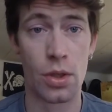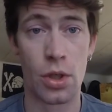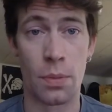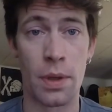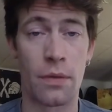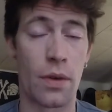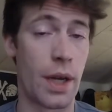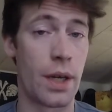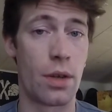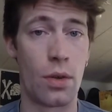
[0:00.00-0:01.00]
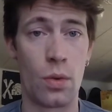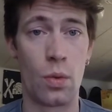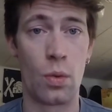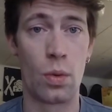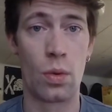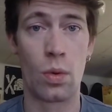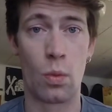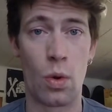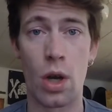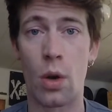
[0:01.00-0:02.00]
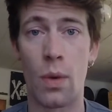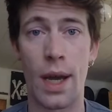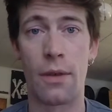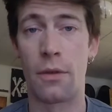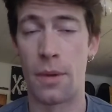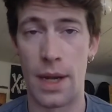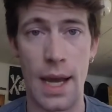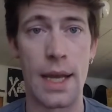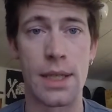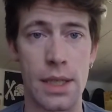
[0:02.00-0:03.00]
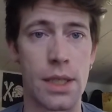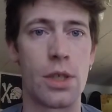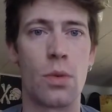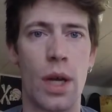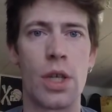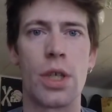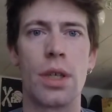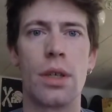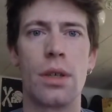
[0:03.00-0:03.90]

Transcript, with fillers: Don't be afraid to walk away from a nasty situation.